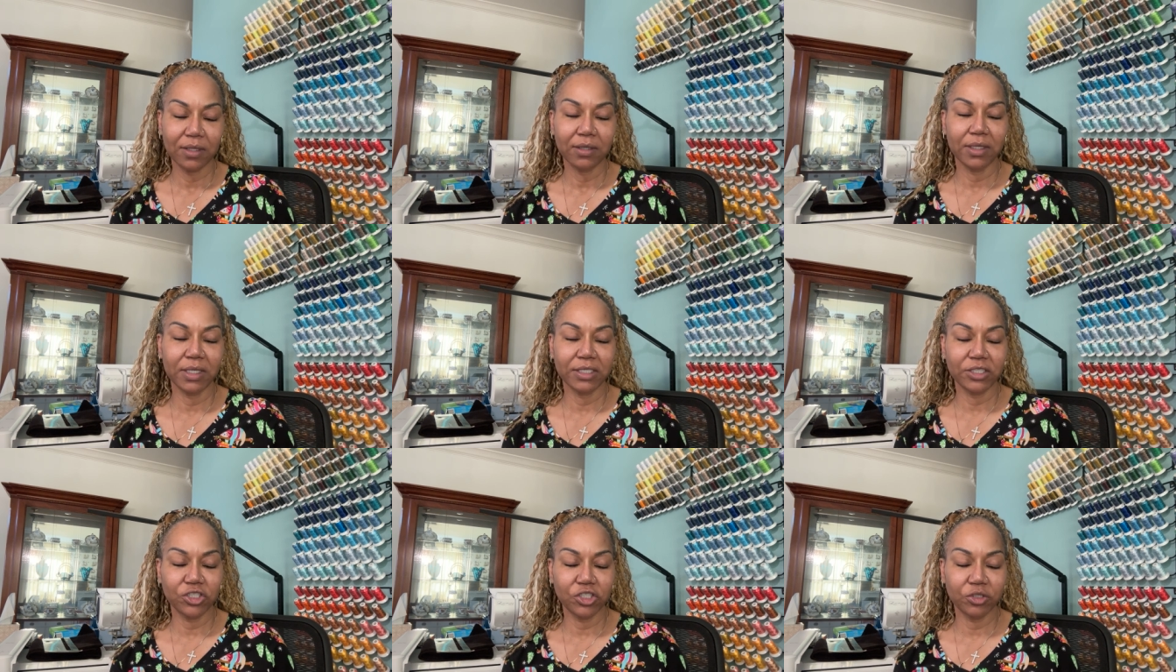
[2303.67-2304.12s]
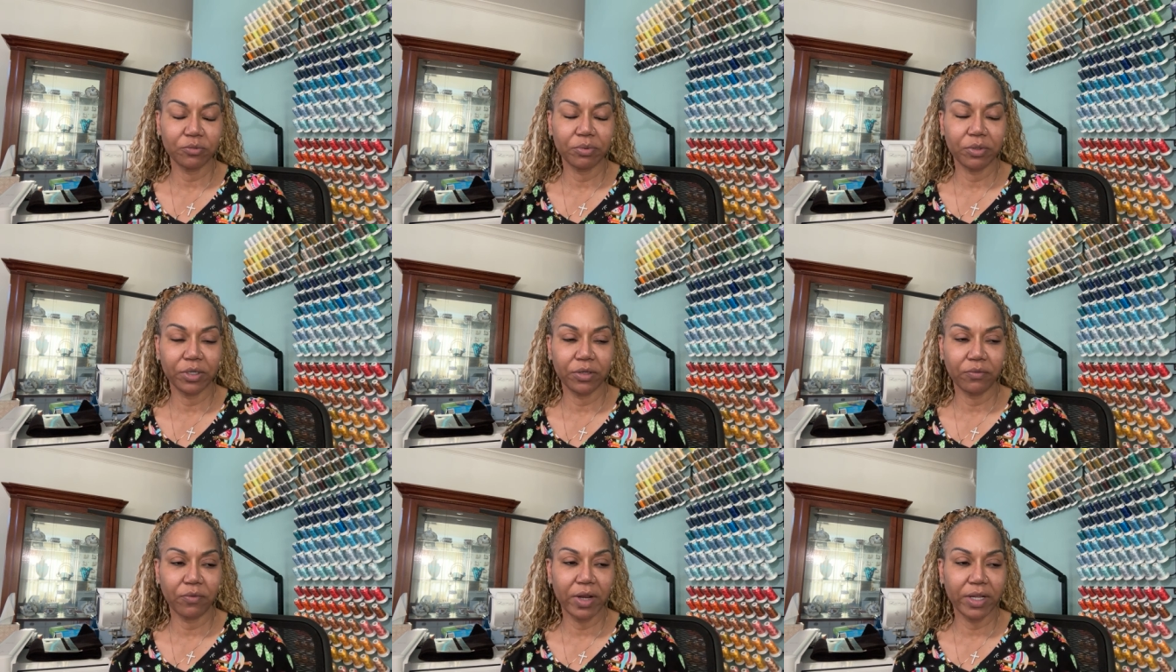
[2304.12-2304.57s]
Let's just
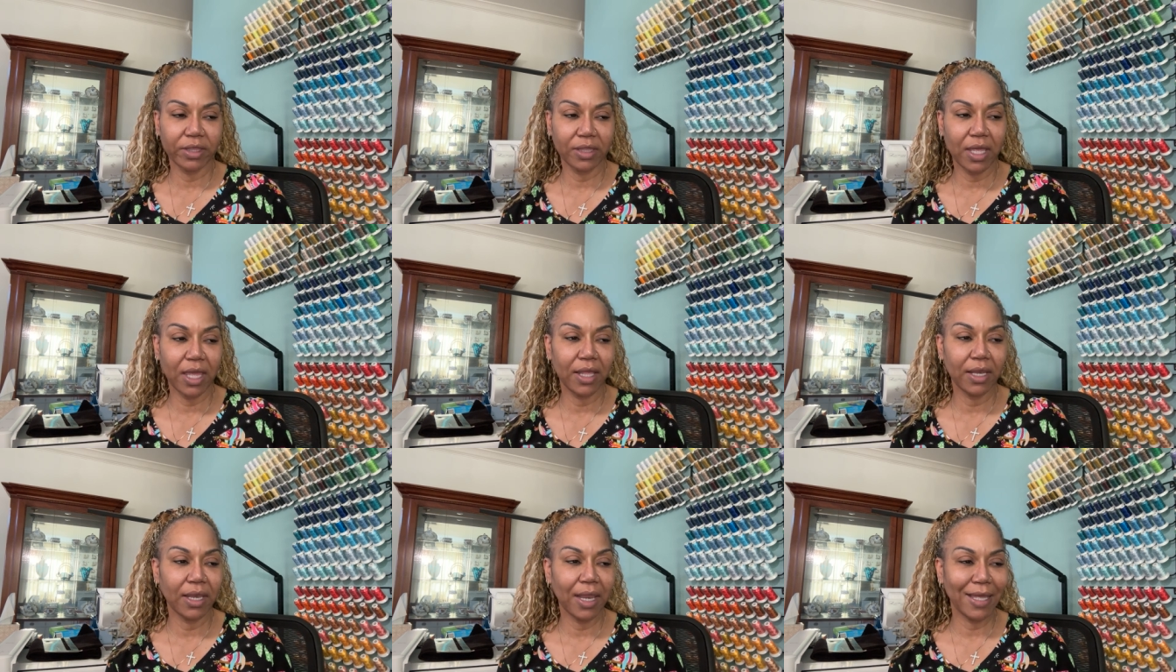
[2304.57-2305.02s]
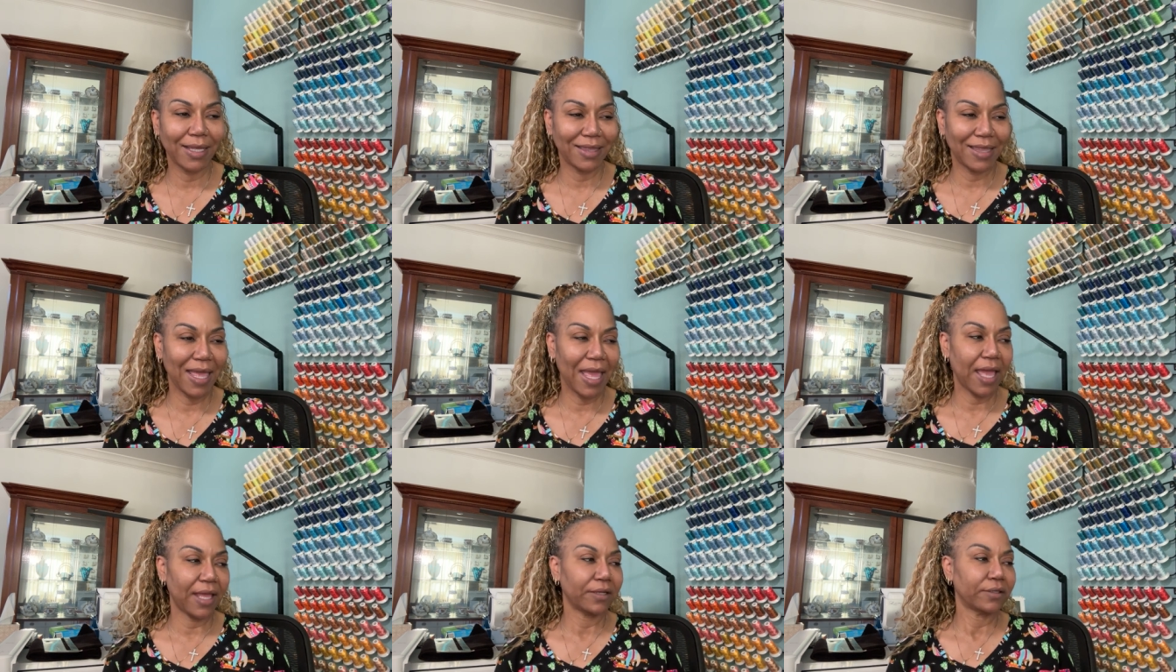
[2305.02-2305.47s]
put it like
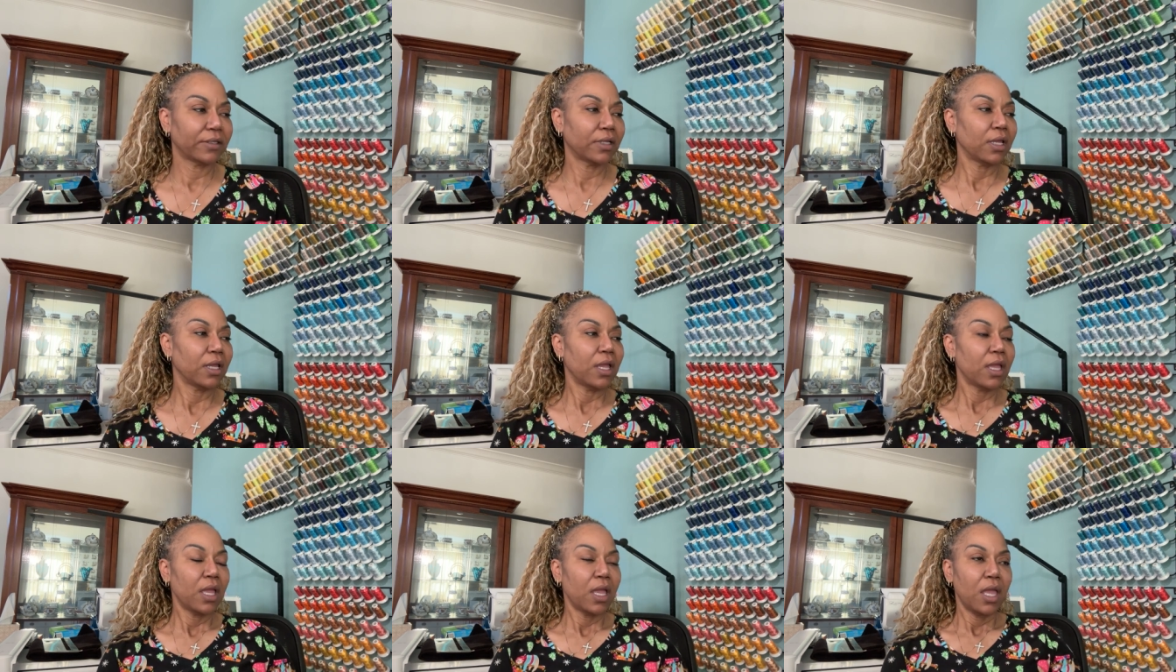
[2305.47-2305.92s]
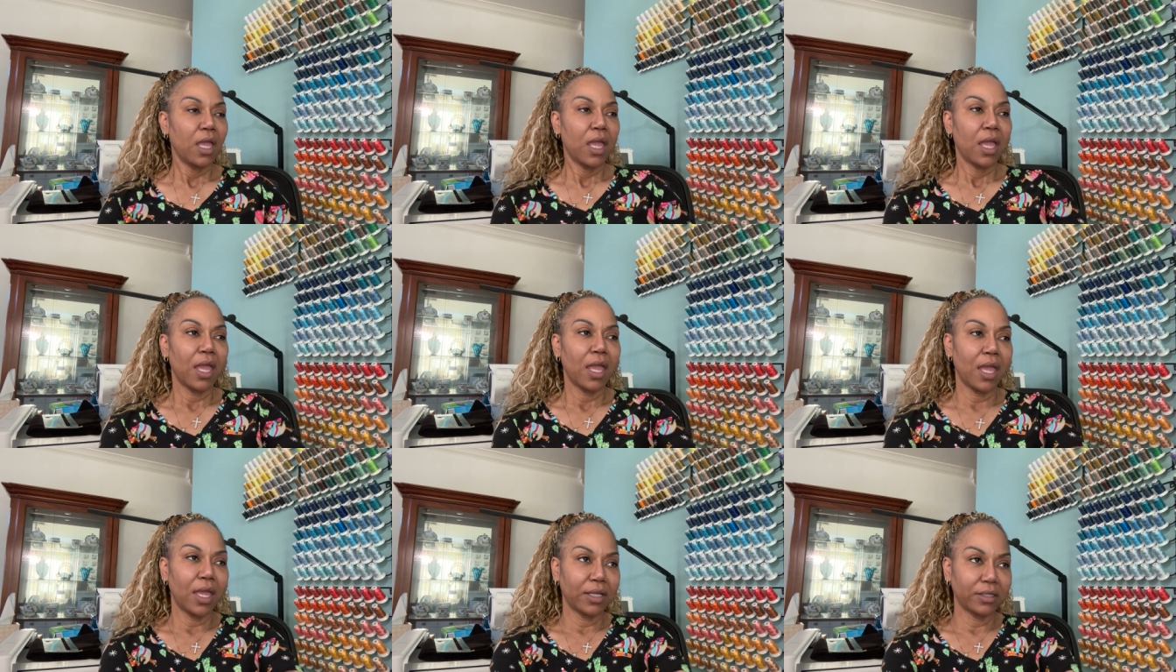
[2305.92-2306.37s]
that.
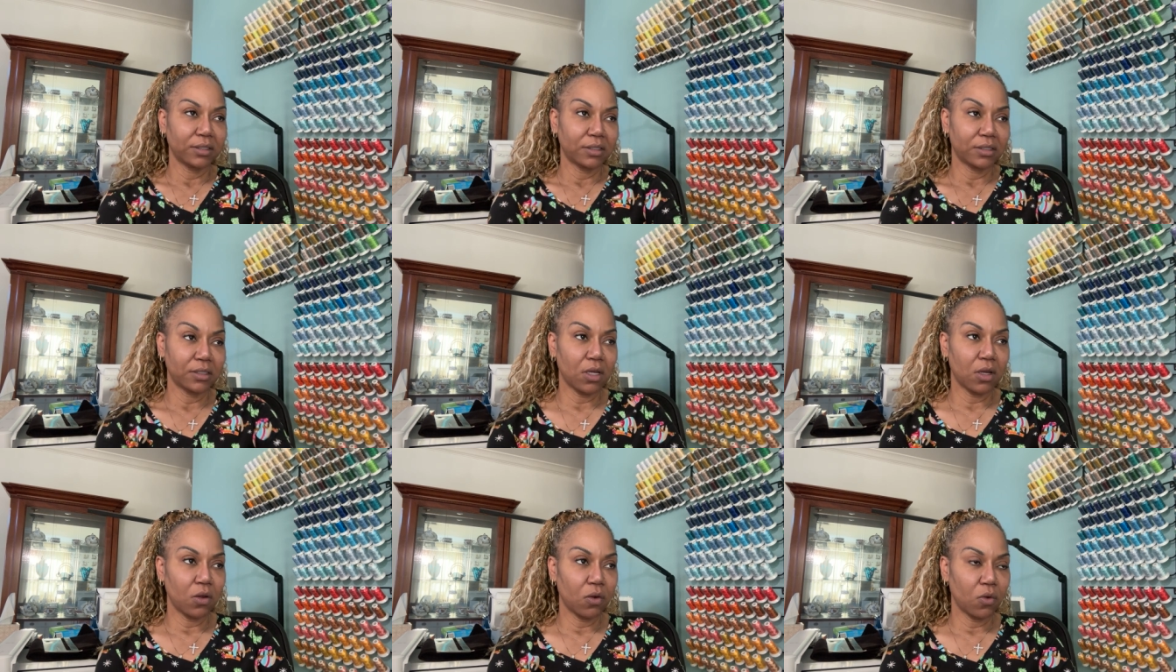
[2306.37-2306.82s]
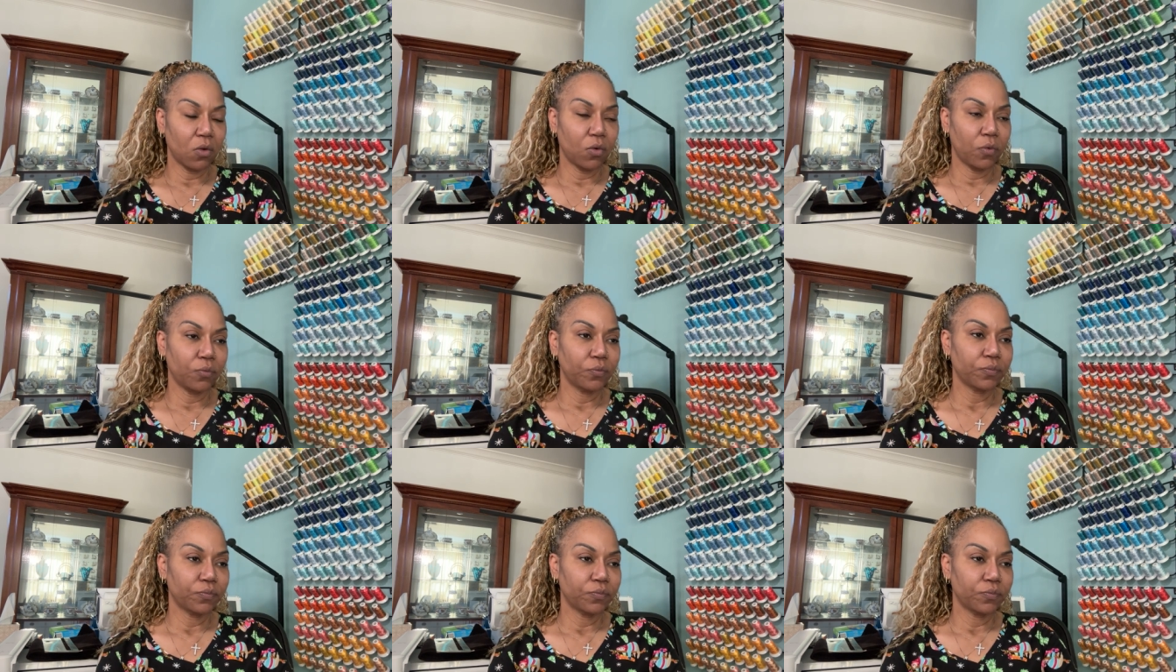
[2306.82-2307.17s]
And so